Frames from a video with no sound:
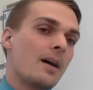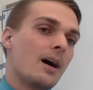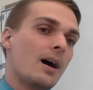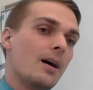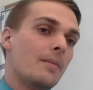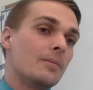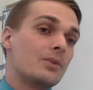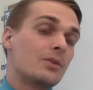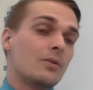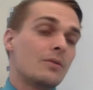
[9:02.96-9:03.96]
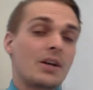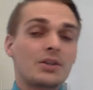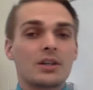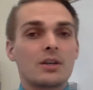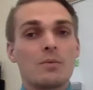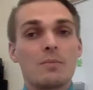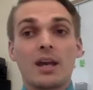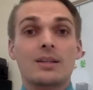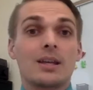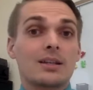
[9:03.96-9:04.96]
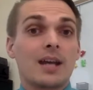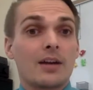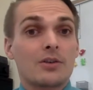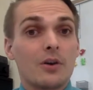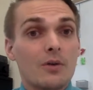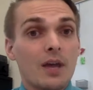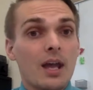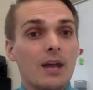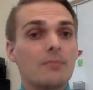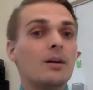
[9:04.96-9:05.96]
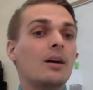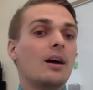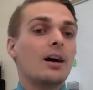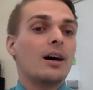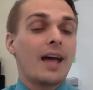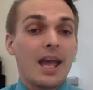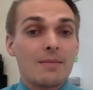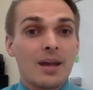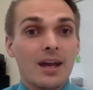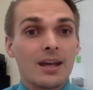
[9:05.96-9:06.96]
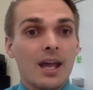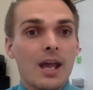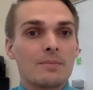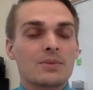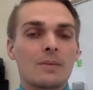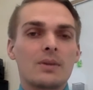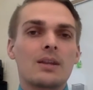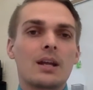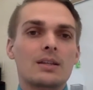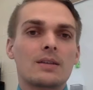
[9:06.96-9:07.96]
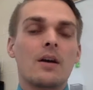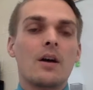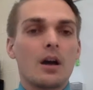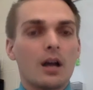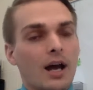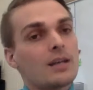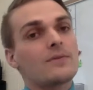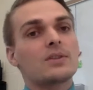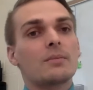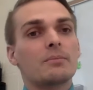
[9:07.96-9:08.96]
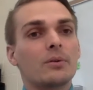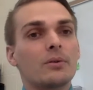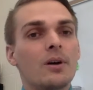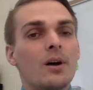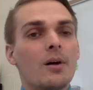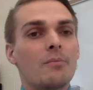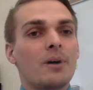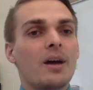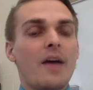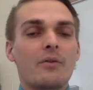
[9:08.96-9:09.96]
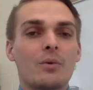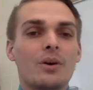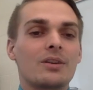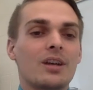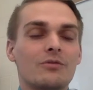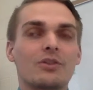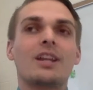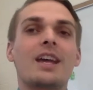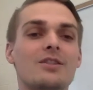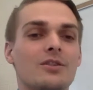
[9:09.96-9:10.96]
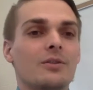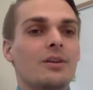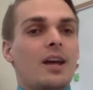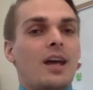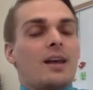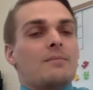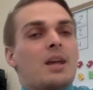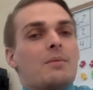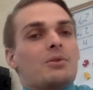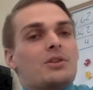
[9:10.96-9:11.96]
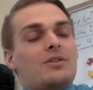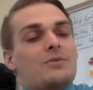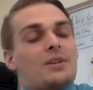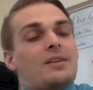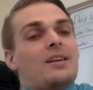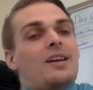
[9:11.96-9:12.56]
to eventually we make a tic-tac-toe game, a hangman game, something that's kind of simple, but everyone can relate to it and be able to use it.